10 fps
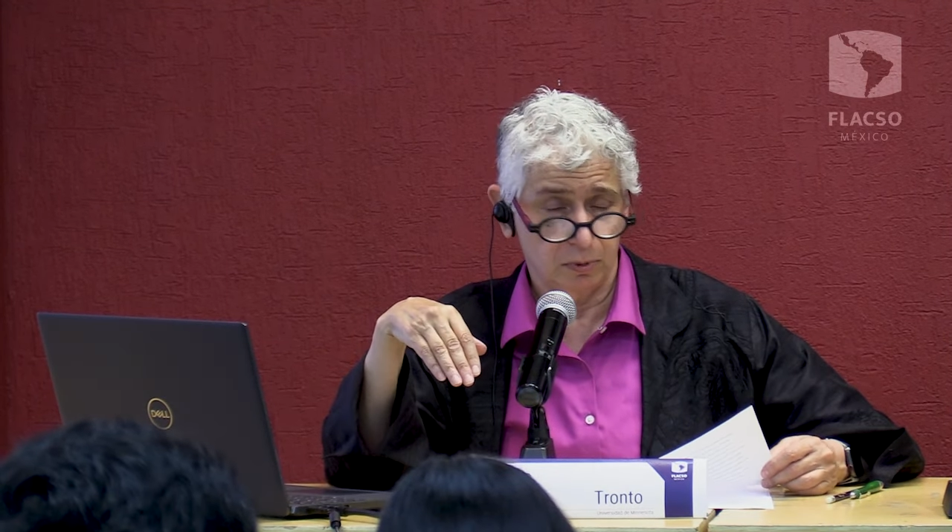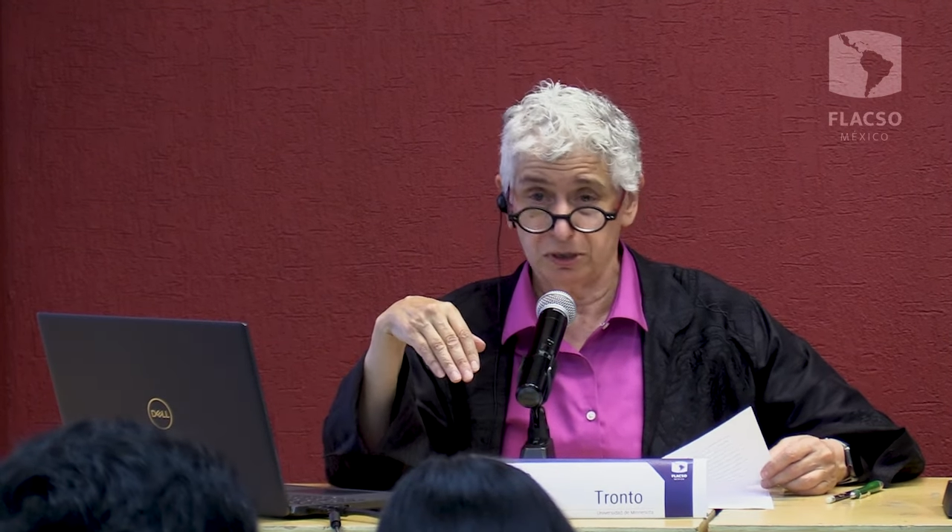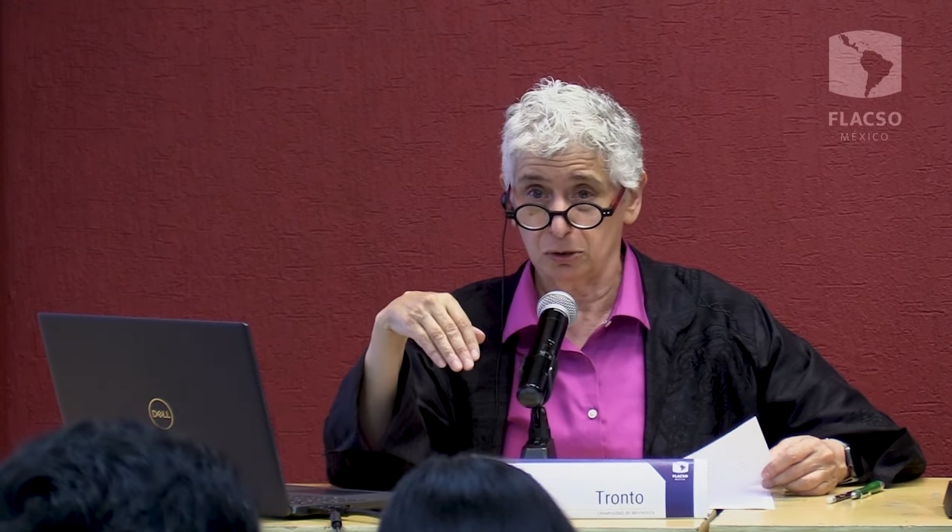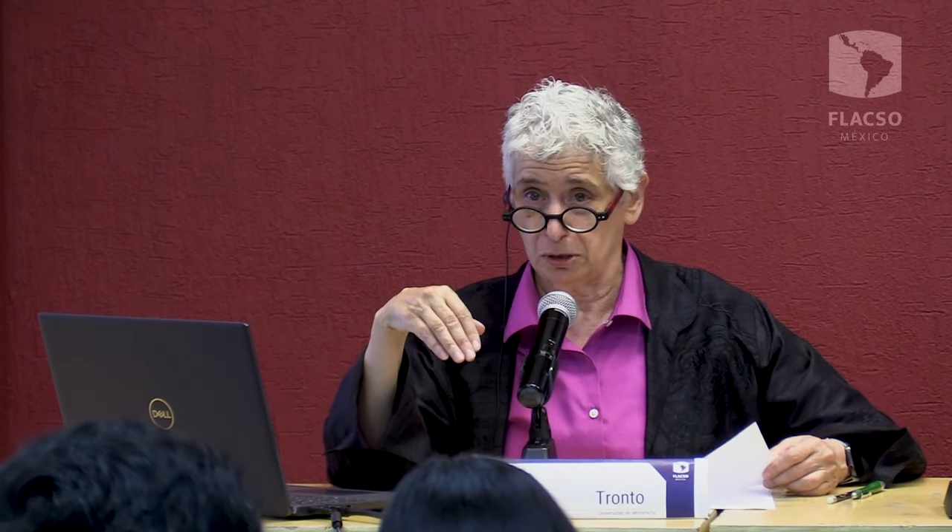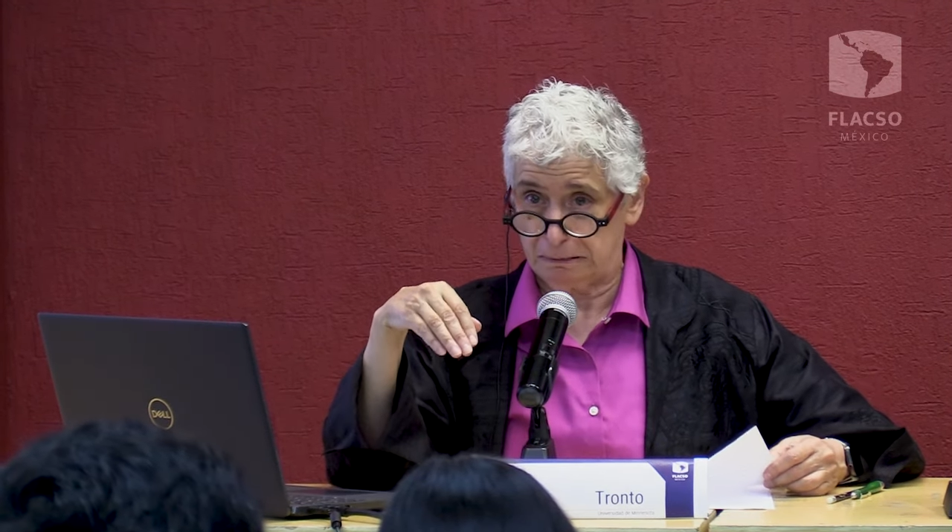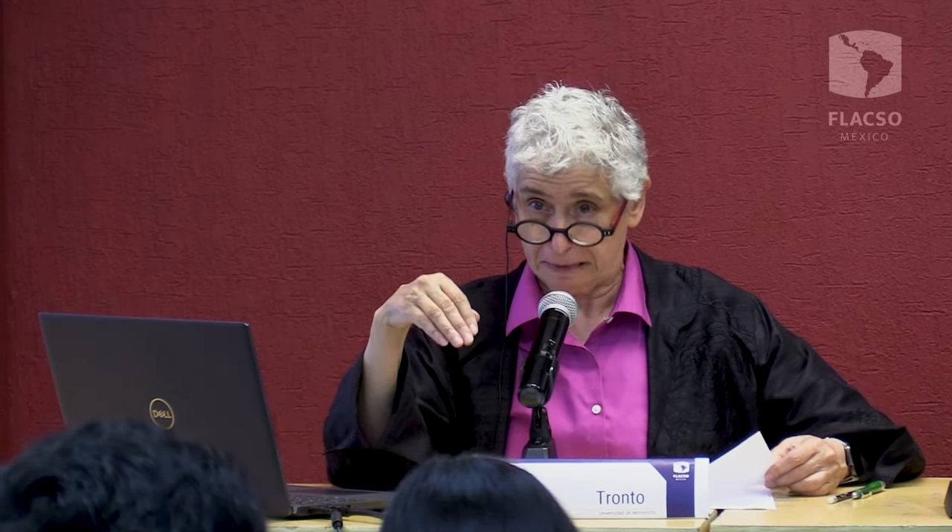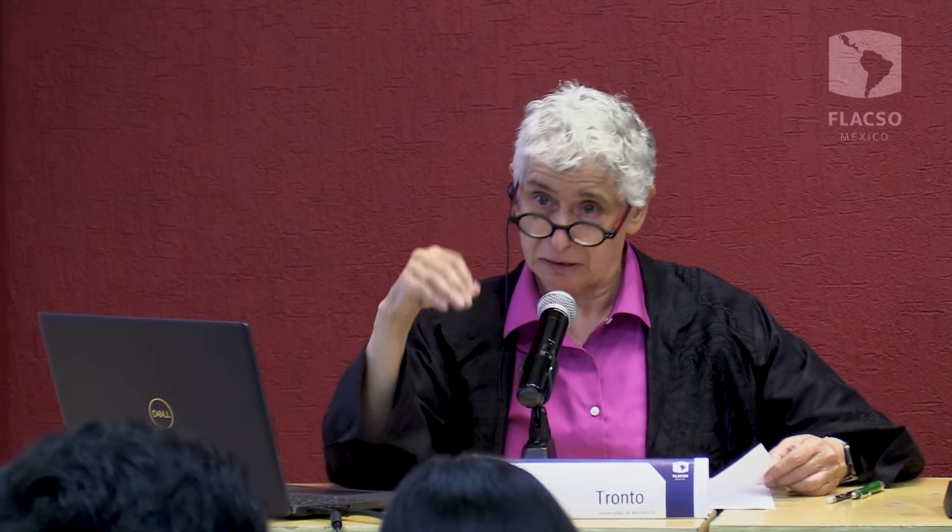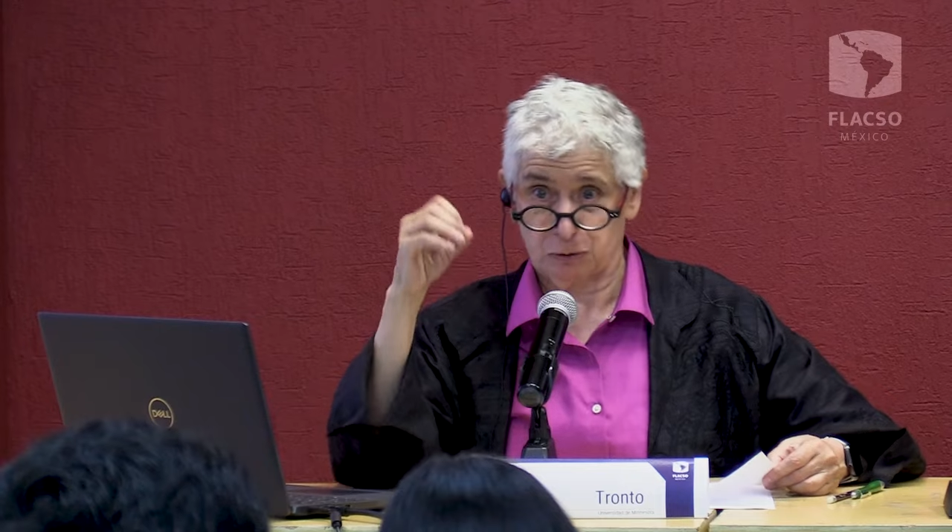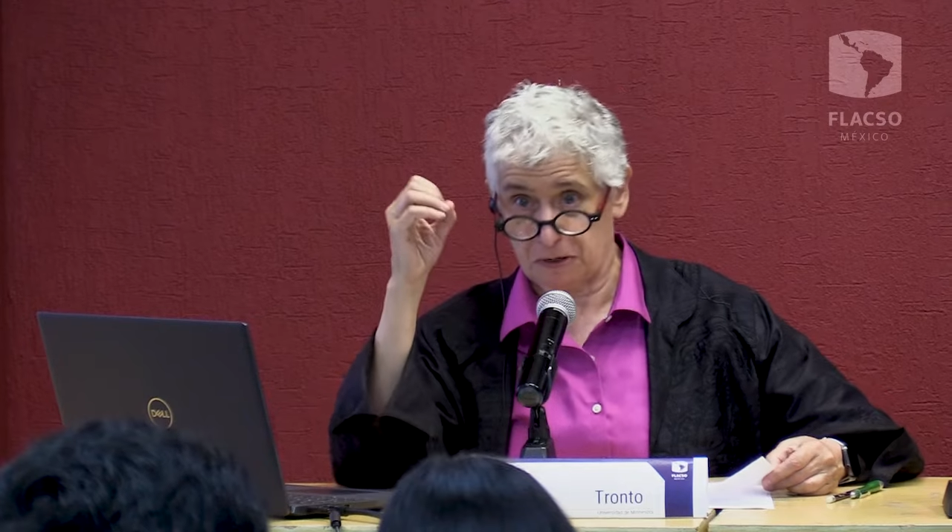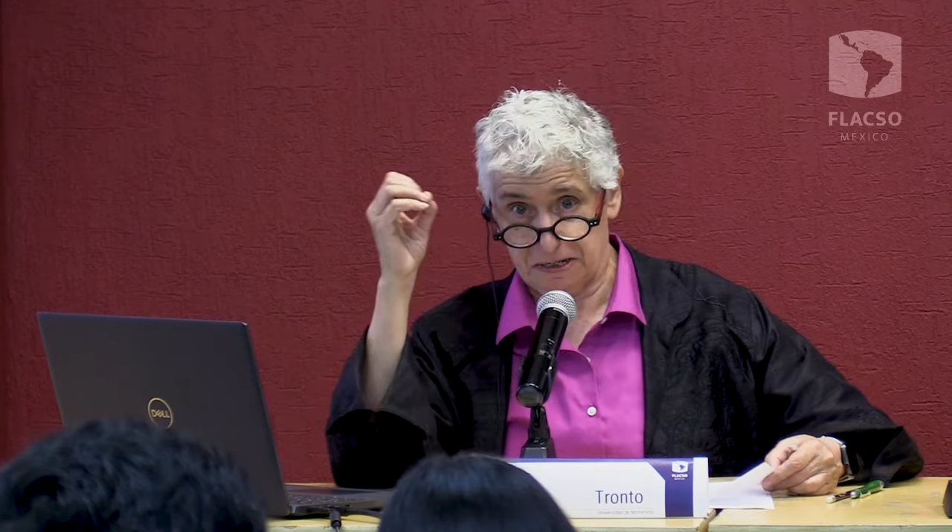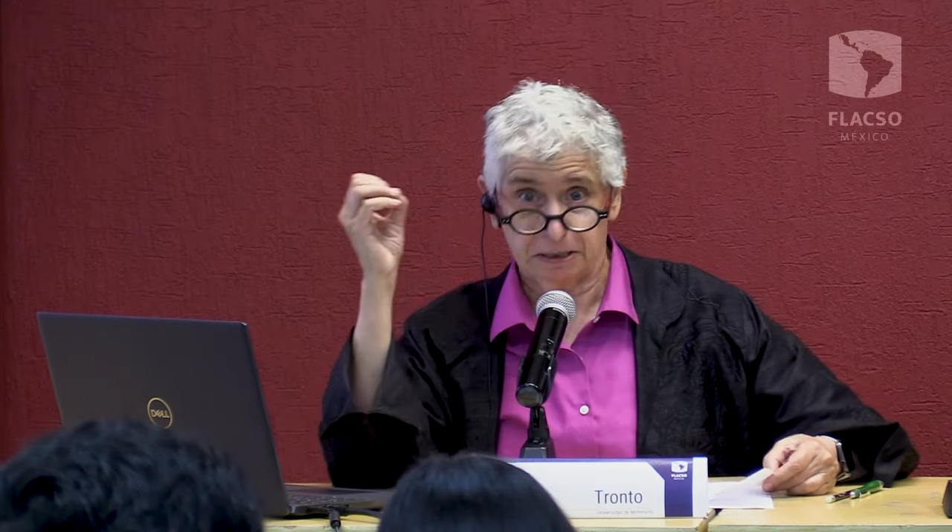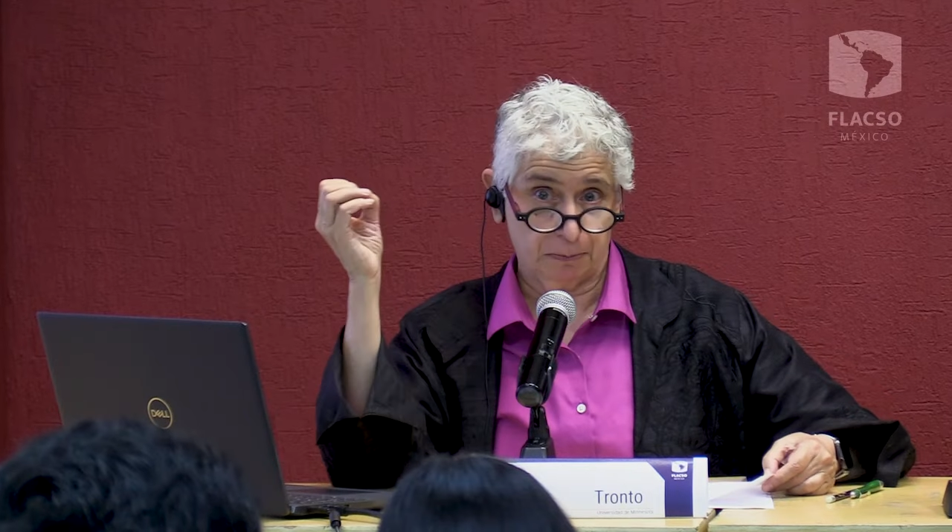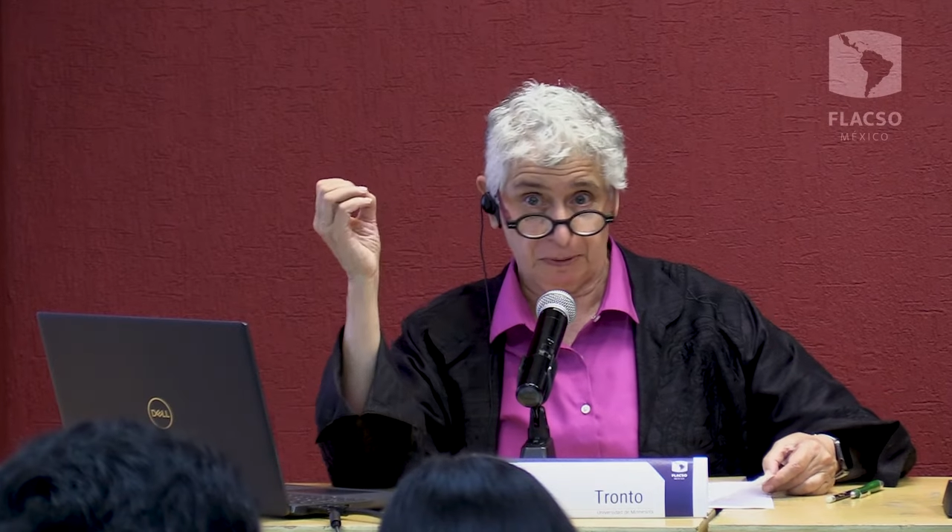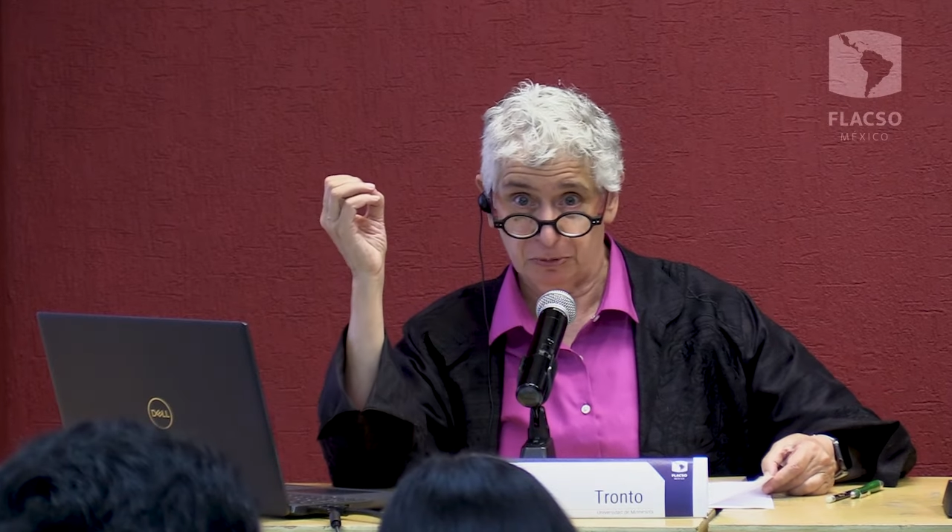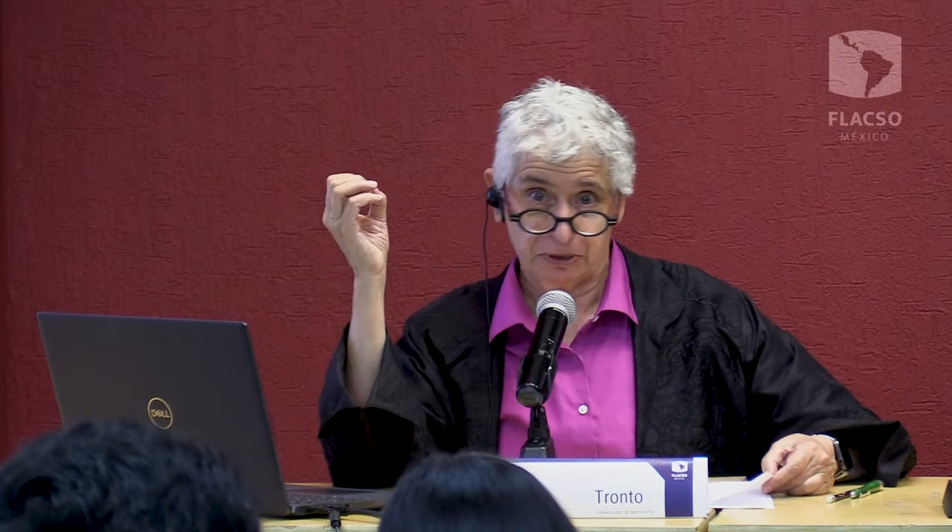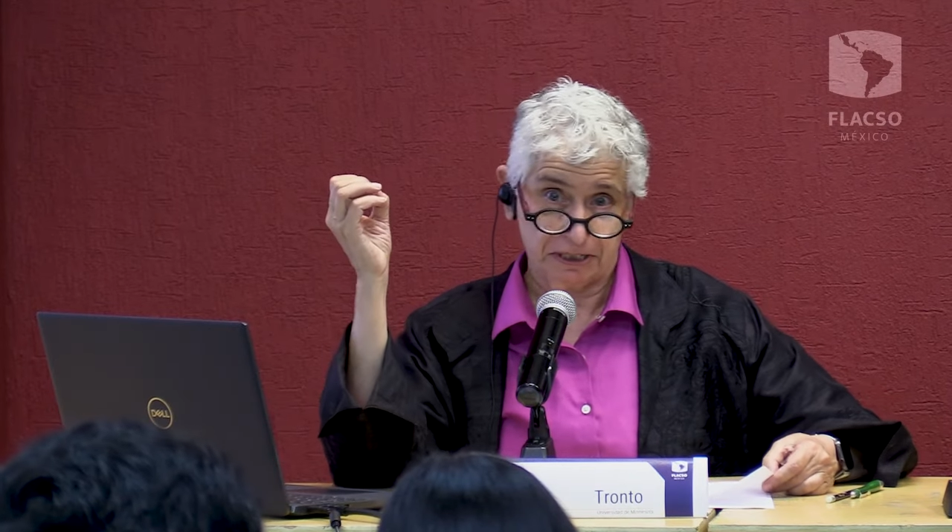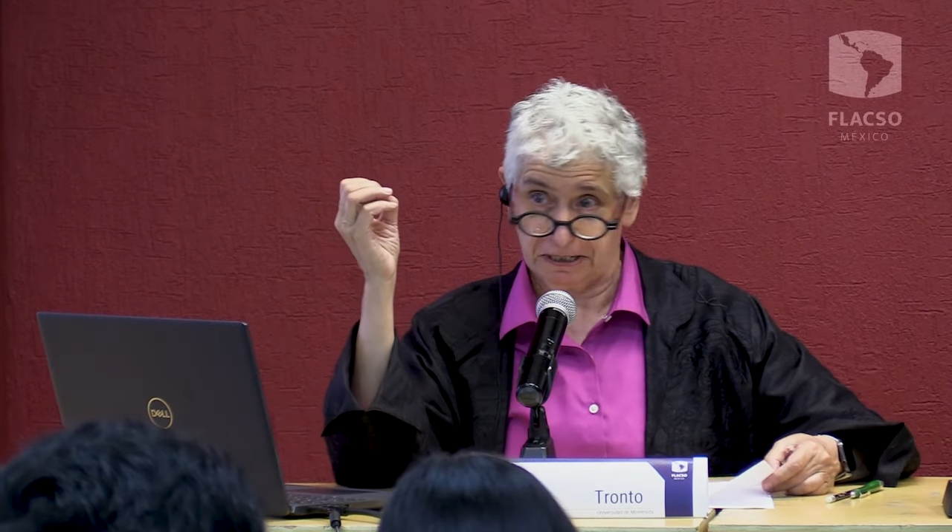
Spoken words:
but you're going to let trans people sit